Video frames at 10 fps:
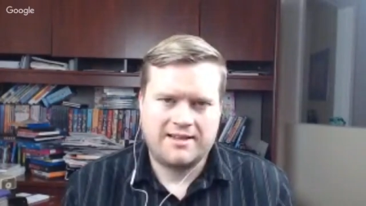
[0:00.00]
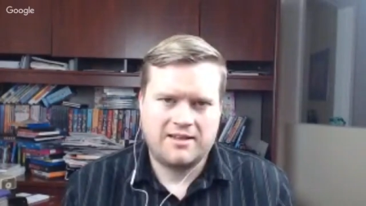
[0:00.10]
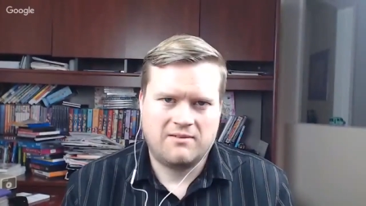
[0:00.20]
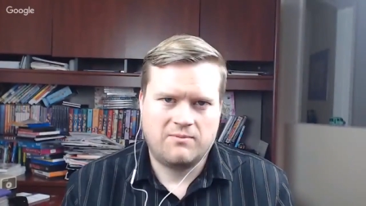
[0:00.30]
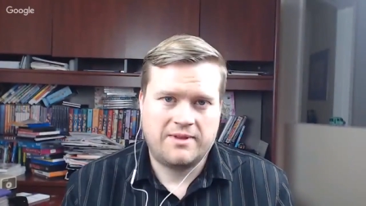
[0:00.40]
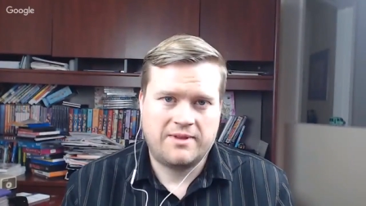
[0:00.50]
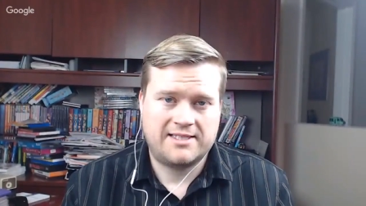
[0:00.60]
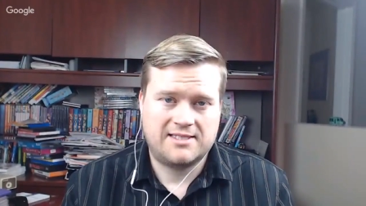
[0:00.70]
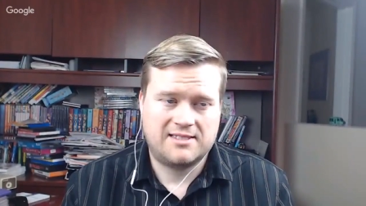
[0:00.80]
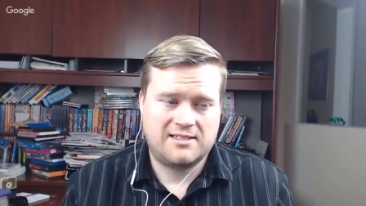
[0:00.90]
yeah
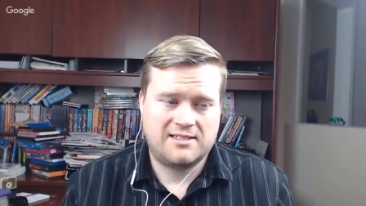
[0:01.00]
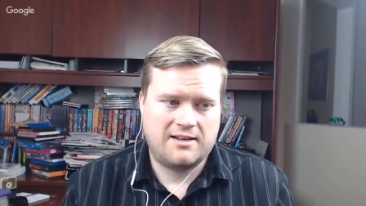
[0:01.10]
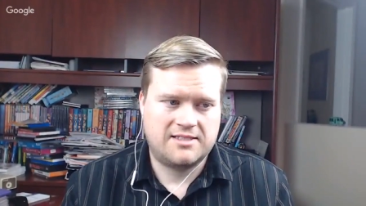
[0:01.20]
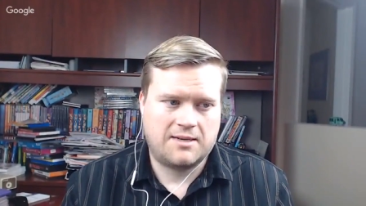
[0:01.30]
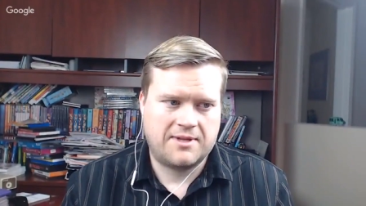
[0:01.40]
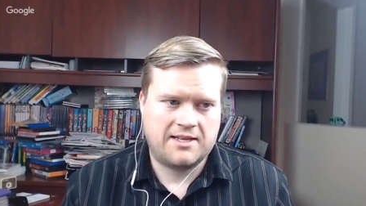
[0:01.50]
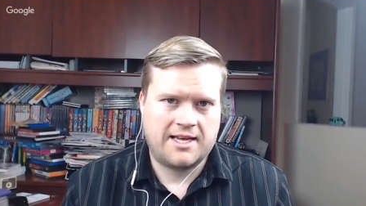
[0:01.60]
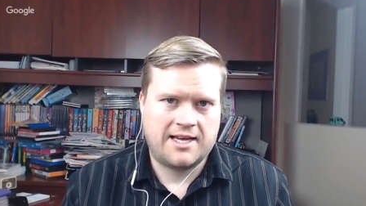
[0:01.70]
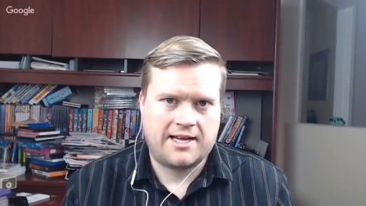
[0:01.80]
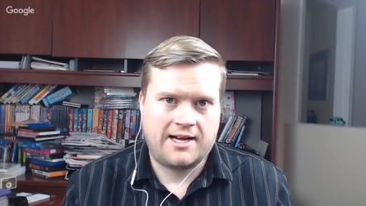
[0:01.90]
that's something
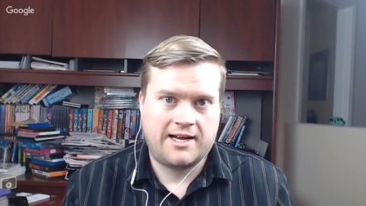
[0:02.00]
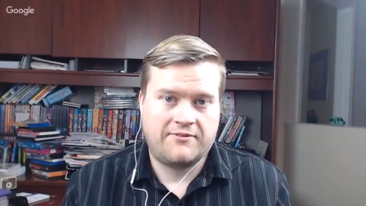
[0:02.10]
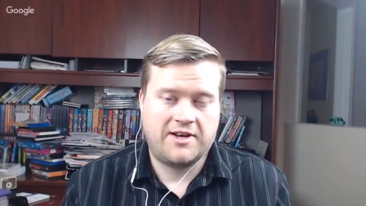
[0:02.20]
that I've